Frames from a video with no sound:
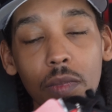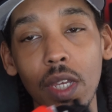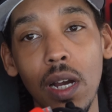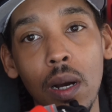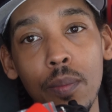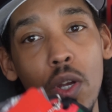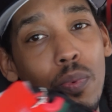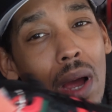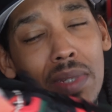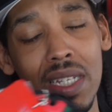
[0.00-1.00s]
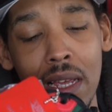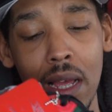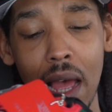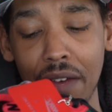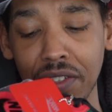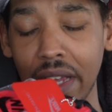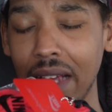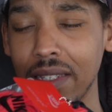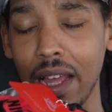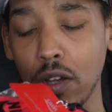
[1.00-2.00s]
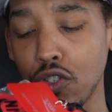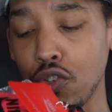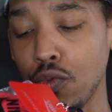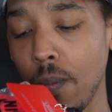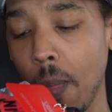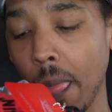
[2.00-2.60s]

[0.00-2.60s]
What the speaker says: You can probably have a size down too.